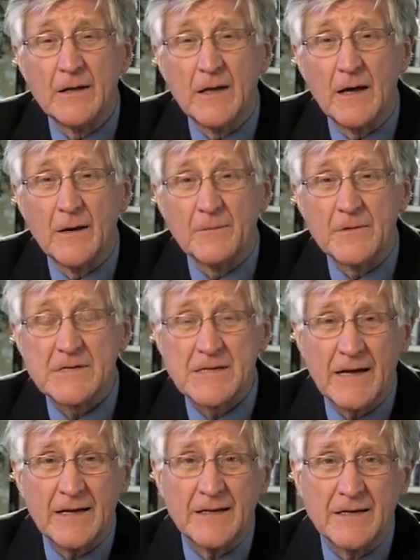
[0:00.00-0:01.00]
The
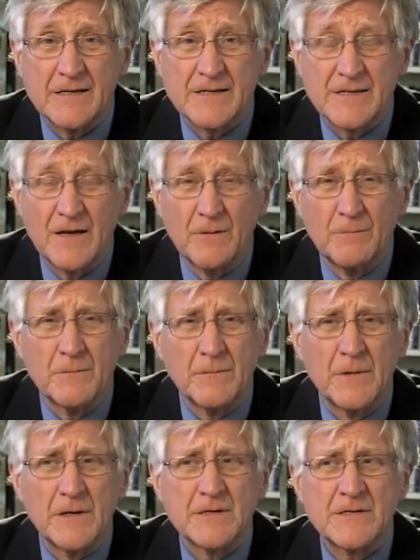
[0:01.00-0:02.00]
second is
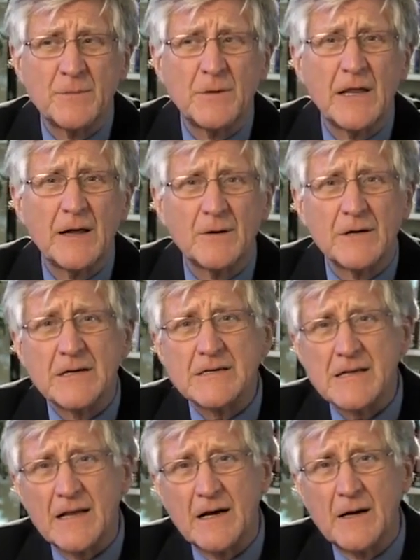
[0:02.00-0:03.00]
some
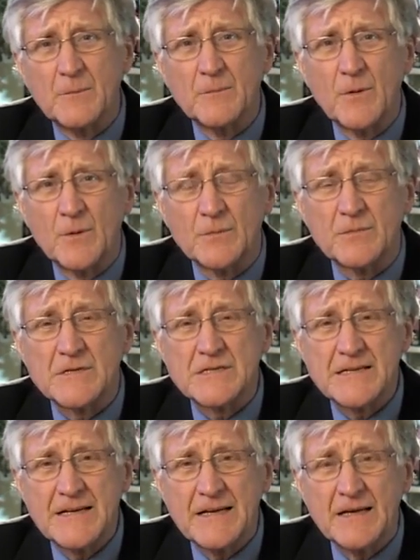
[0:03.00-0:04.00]
similarities that I'm
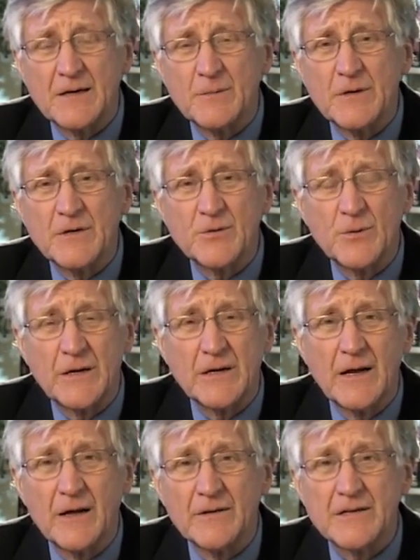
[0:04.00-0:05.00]
seeing
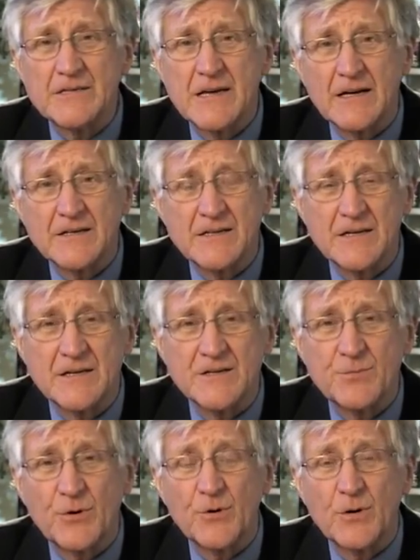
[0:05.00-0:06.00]
between how this accident
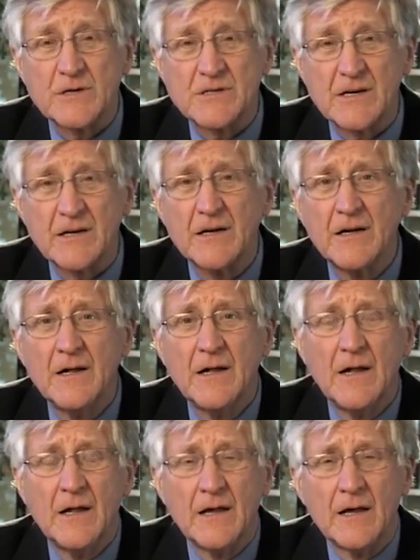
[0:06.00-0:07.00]
is progressing
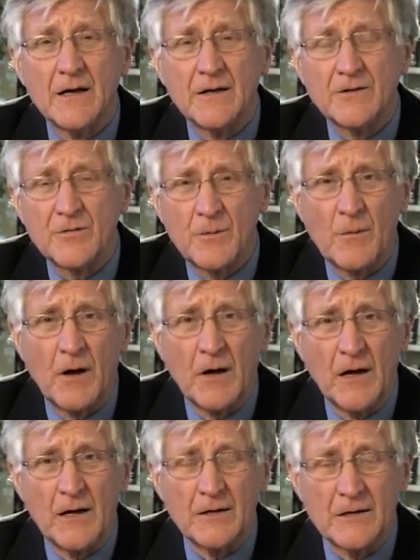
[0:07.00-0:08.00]
and 3
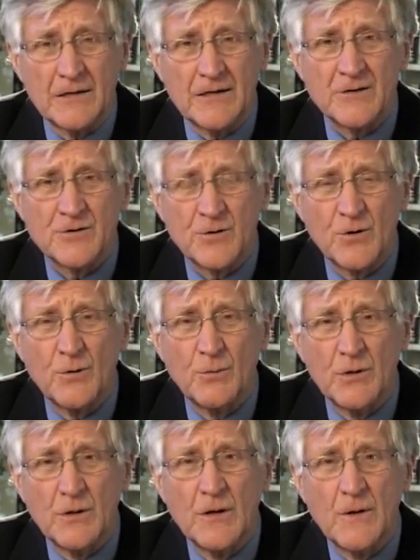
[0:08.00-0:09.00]
Mile Island and
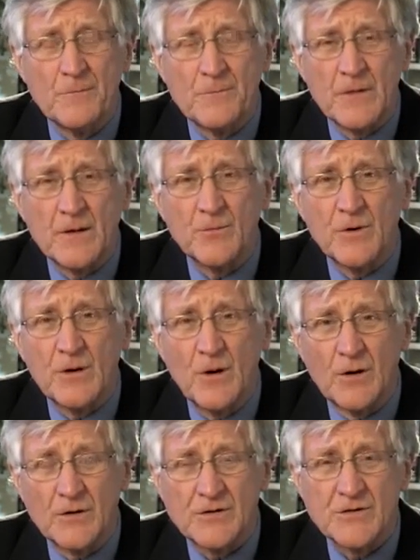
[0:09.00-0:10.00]
Chernobyl in
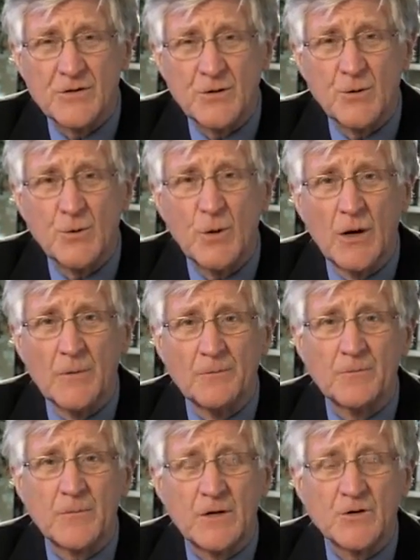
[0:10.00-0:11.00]
regards
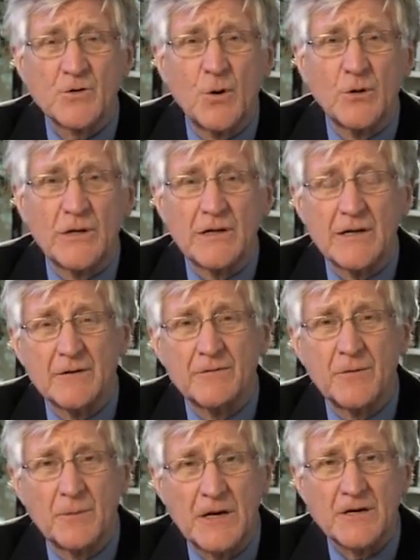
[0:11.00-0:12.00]
to controlling the
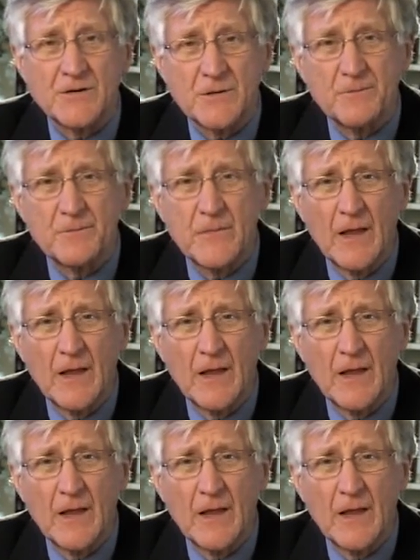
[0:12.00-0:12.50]
information.